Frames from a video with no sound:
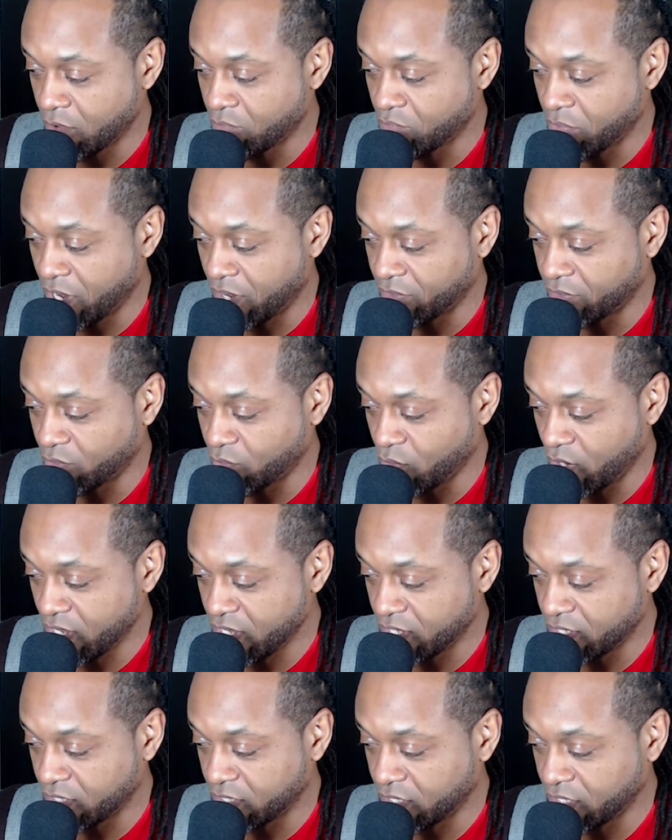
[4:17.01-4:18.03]
By the
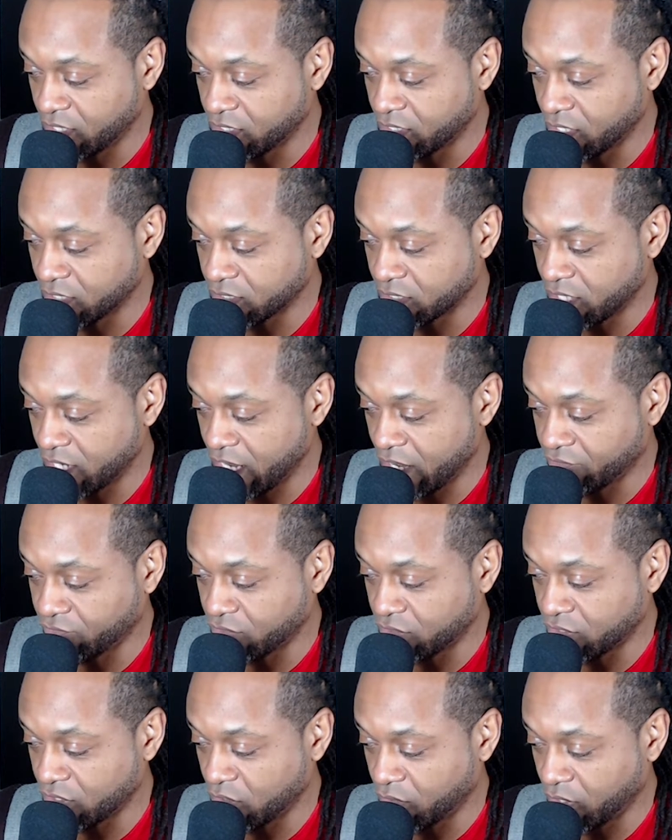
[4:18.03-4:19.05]
way, he doesn't have to
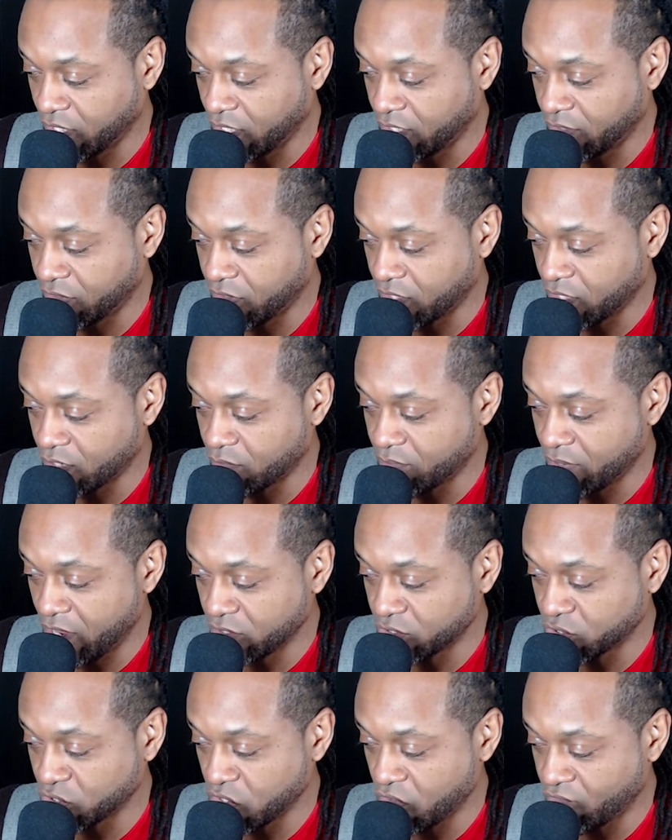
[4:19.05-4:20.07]
know anything
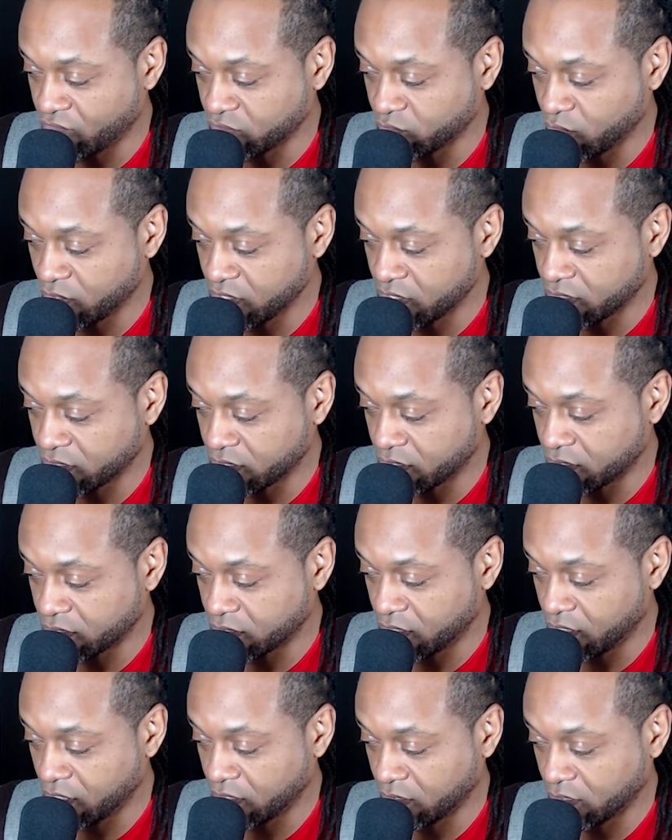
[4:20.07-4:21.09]
about Jehovah's Witnesses.
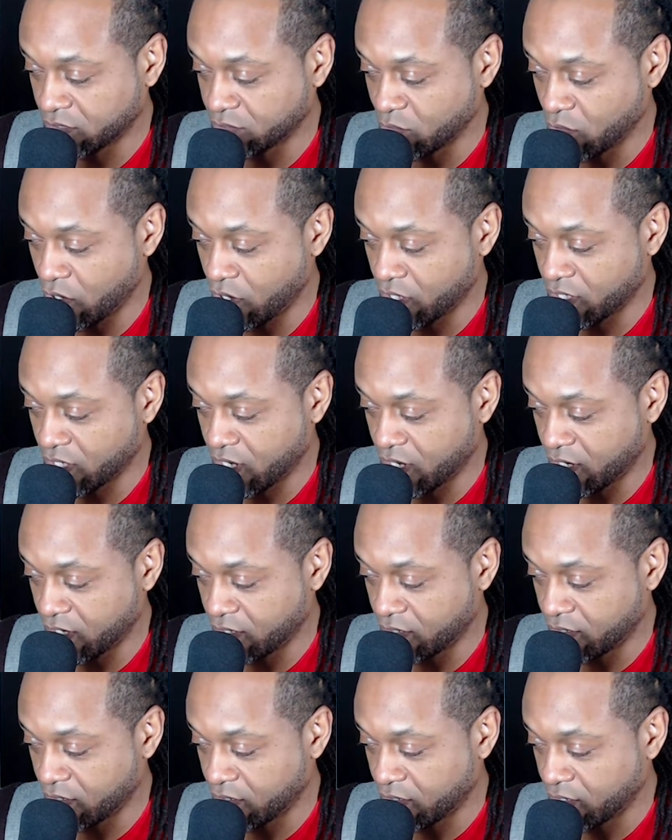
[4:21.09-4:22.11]
He's a smart guy,
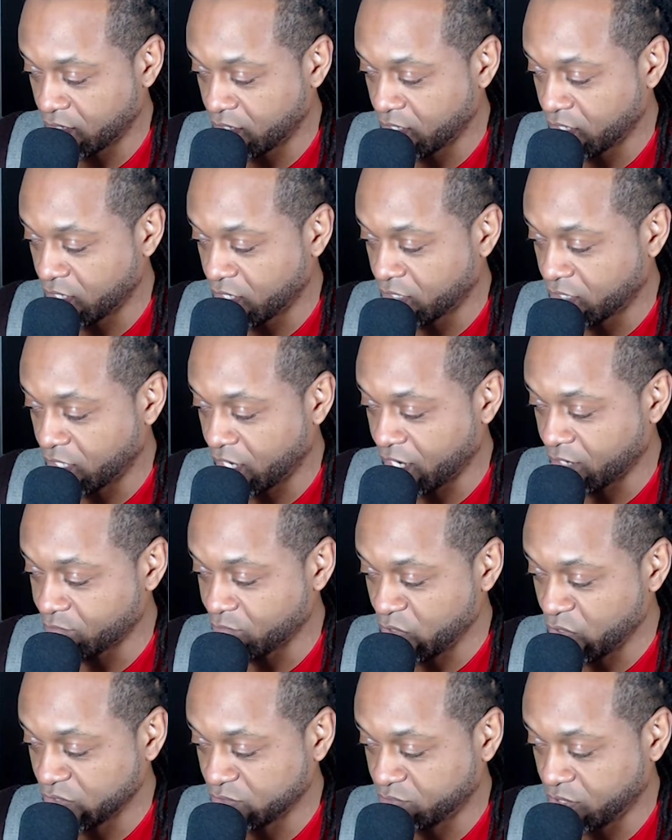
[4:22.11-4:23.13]
like
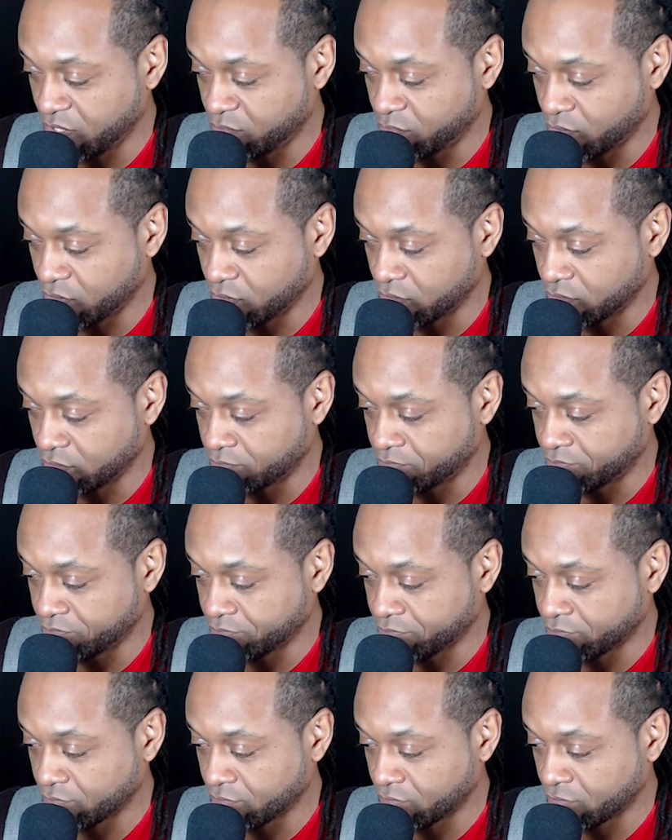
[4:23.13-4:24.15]
most people.
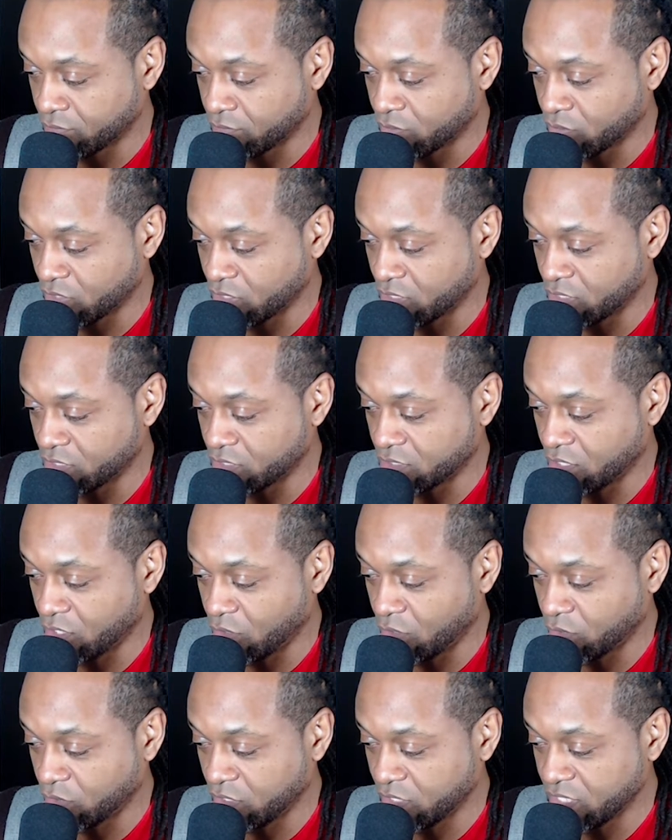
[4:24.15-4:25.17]
It's
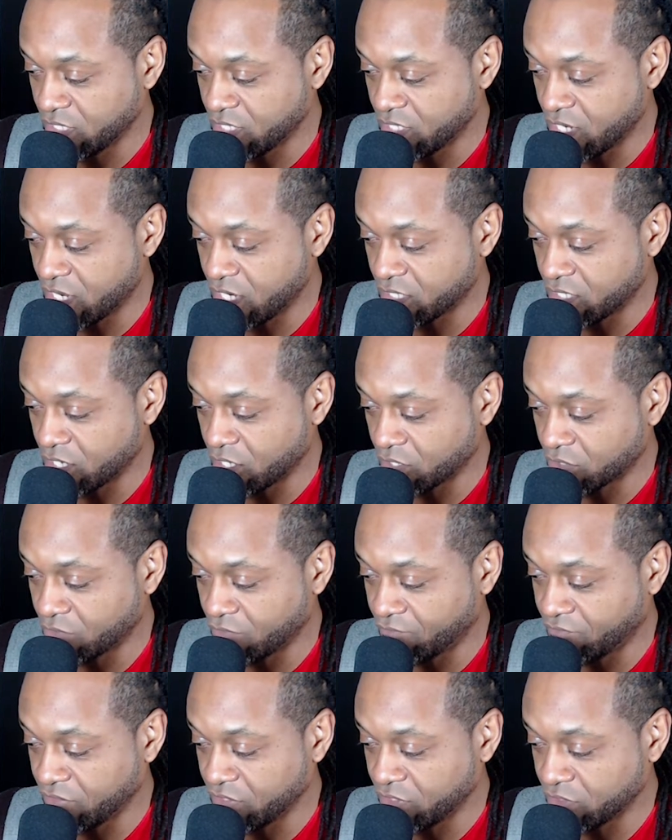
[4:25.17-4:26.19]
totally not Dr.
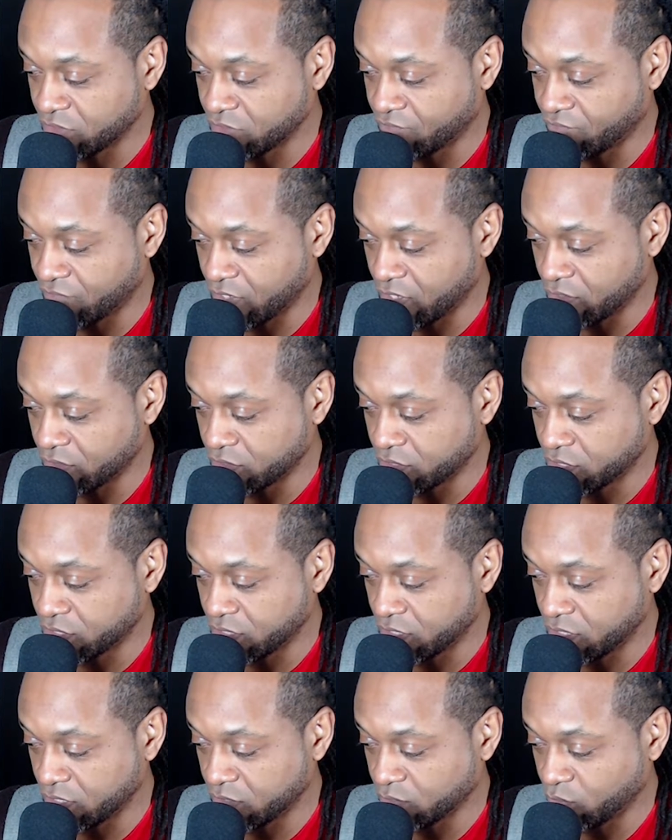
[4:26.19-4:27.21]
Phil's fault
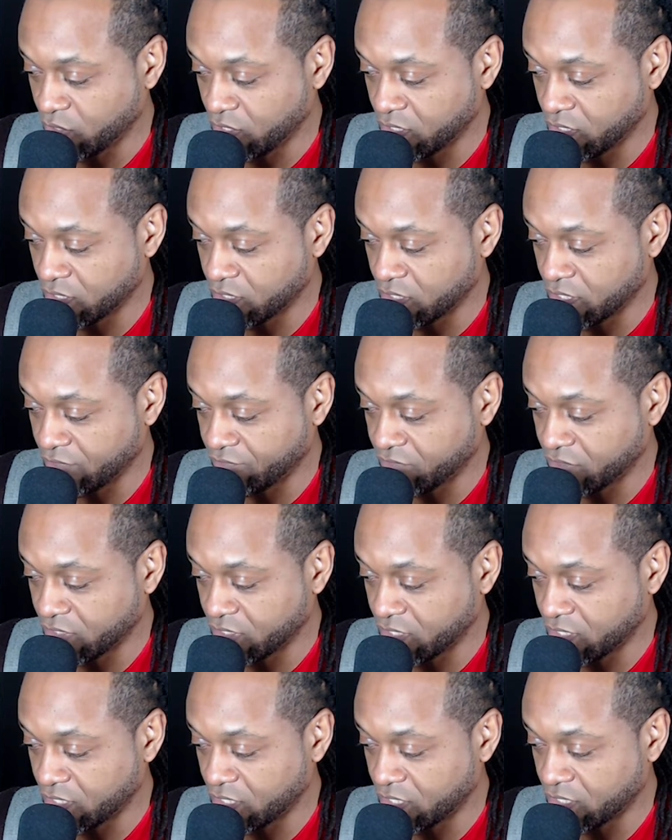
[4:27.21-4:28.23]
she's weak enough to
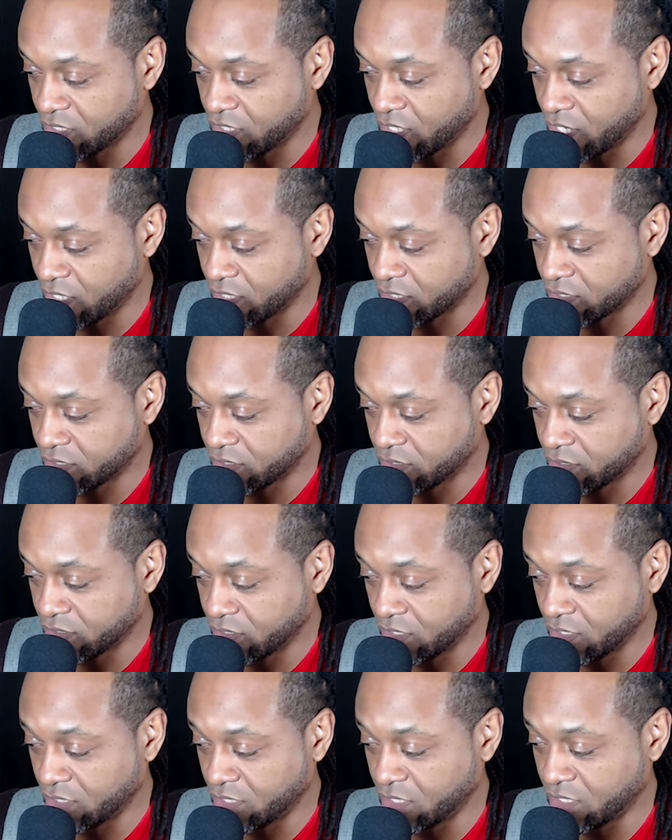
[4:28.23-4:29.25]
get
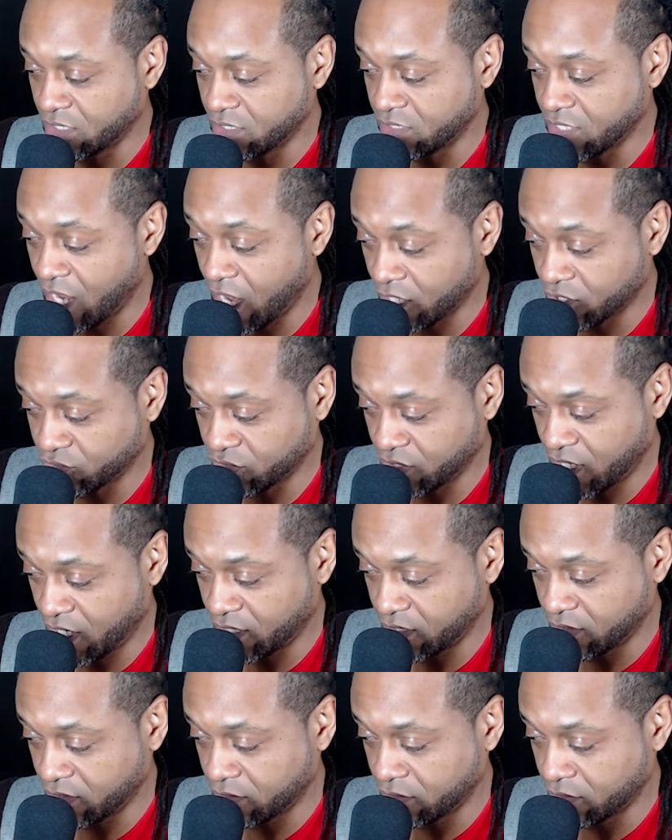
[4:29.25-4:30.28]
doctrinated.